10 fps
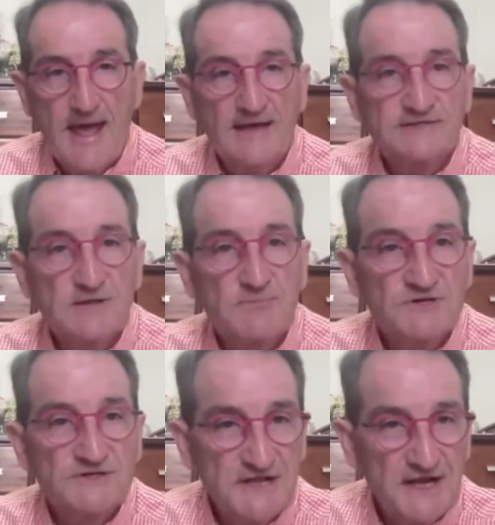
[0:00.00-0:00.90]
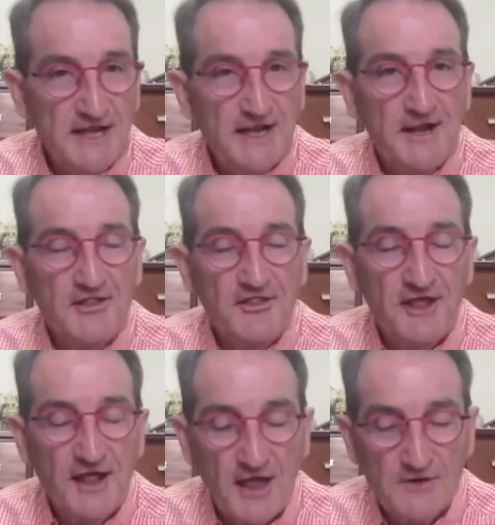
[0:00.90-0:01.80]
As the Brazilian
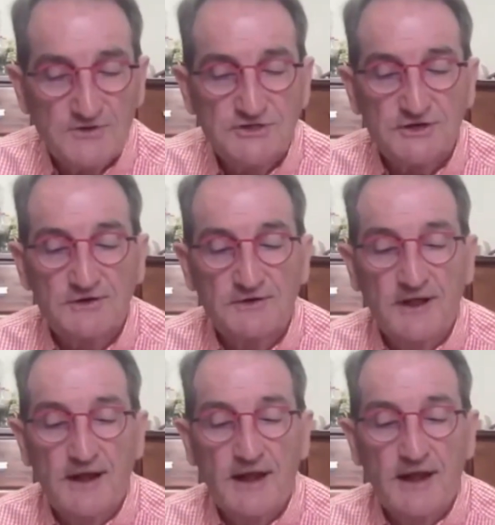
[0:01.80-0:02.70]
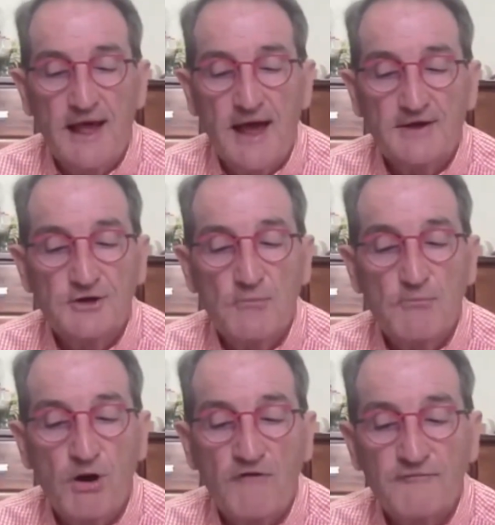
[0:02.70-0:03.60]
theologian Leonardo
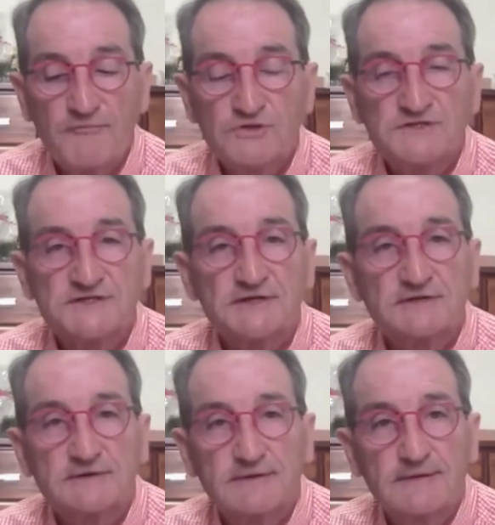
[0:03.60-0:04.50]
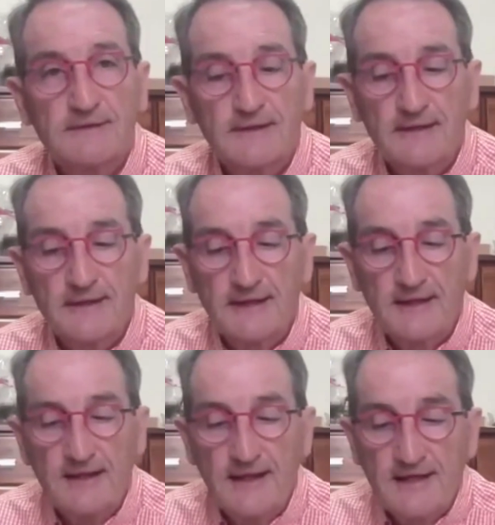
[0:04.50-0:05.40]
Boff puts it,
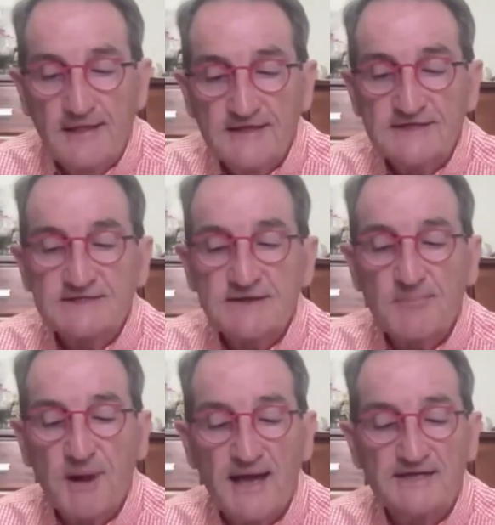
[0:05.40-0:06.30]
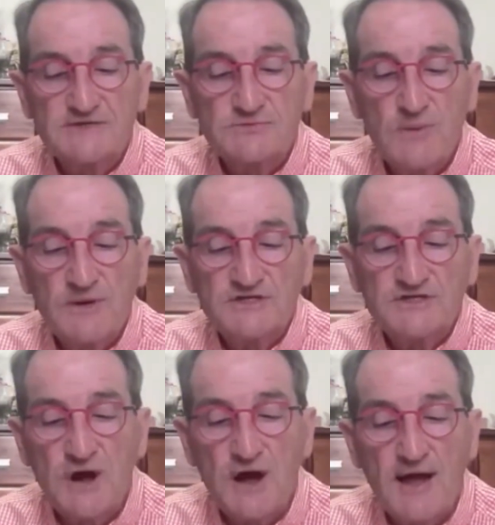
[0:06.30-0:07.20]
this is the place where we
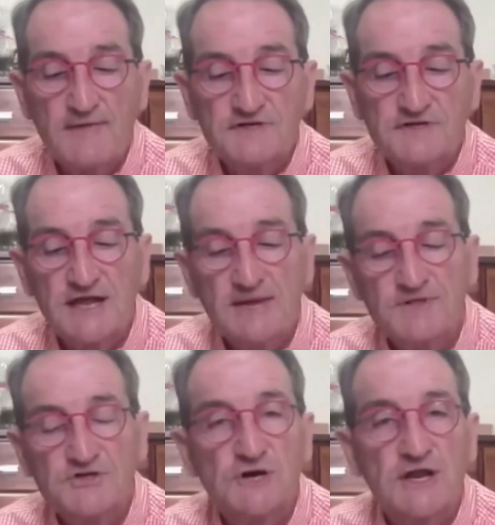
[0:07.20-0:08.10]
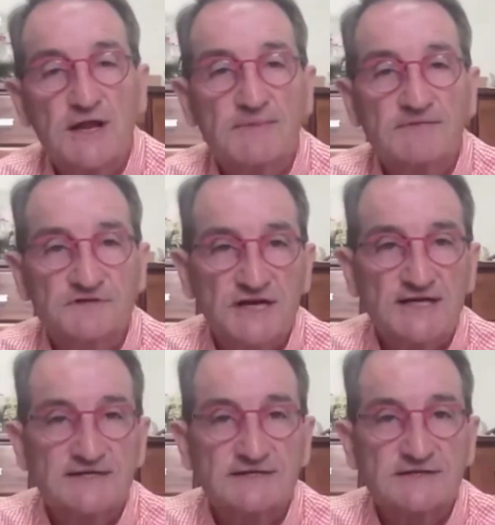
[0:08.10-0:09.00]
strive to keep the dream of
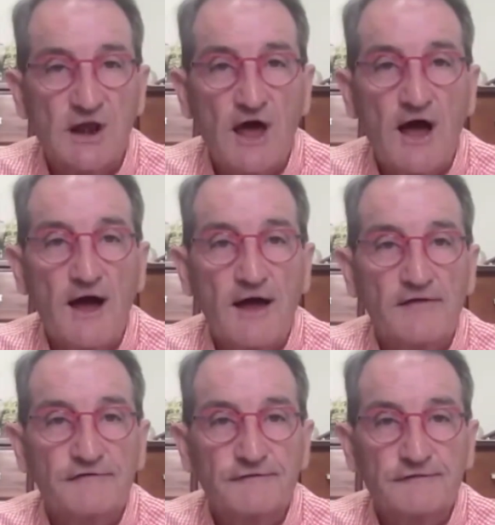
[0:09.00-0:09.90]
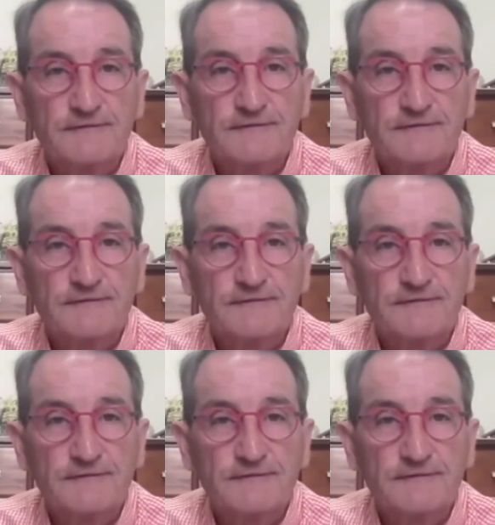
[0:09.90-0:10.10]
Jesus alive.